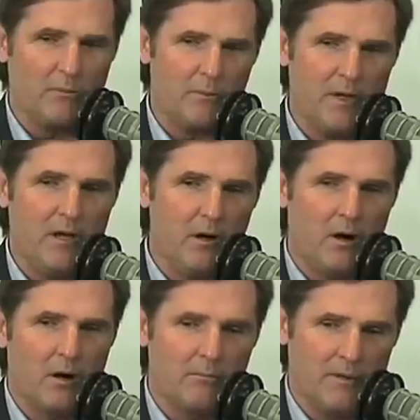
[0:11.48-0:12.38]

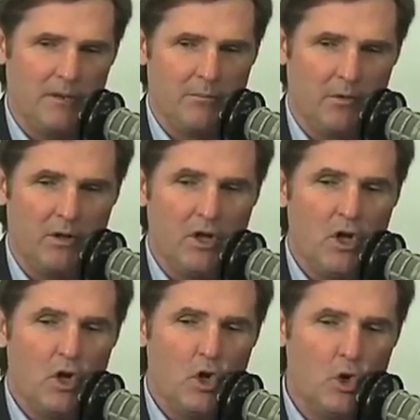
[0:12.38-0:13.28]
PR people
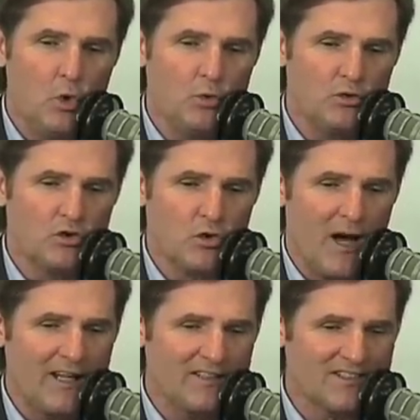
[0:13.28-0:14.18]
who
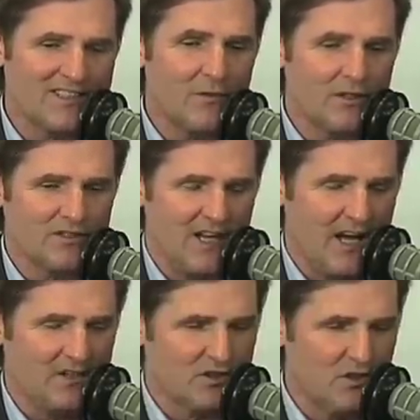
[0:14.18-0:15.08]
tried to
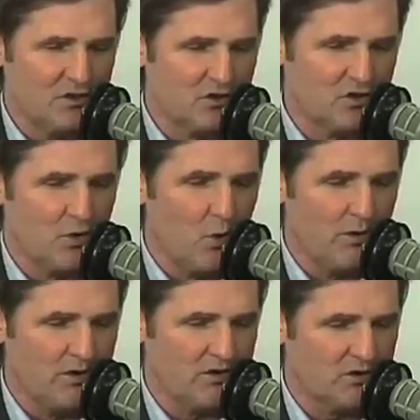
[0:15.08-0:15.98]
synthesize to the
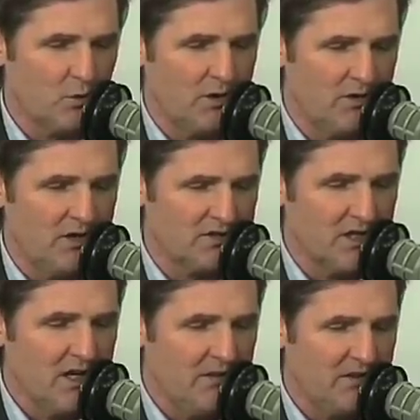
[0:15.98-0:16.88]
story the story of this
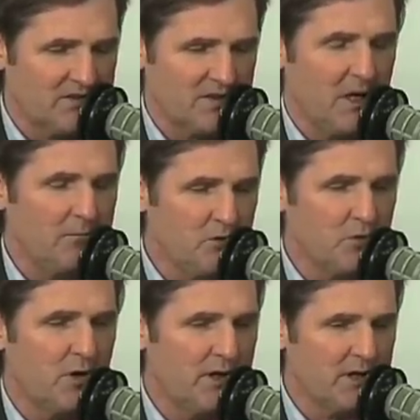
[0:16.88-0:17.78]
that some
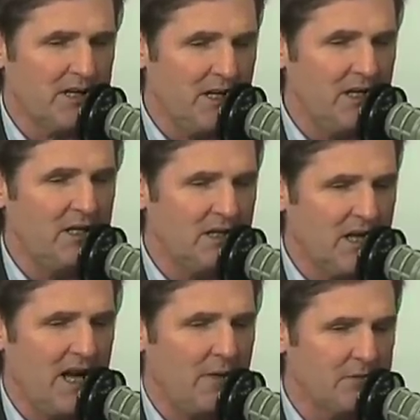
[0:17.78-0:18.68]
drunk idiot
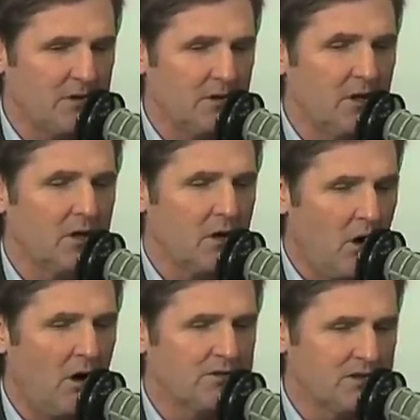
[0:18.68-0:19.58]
captain
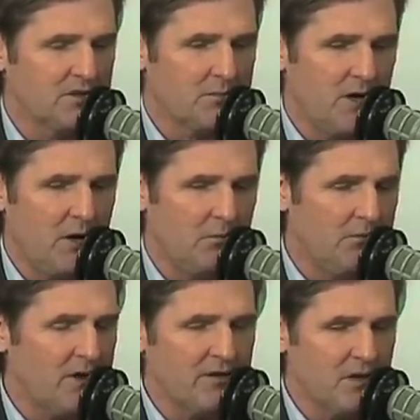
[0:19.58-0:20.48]
caused this problem.
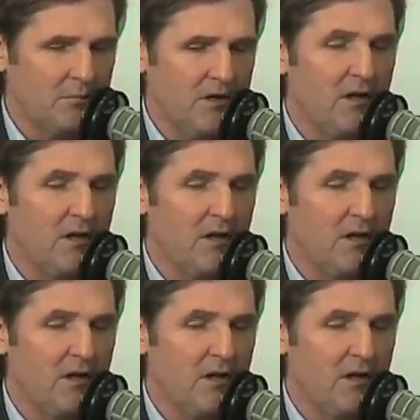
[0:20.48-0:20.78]
Nothing could be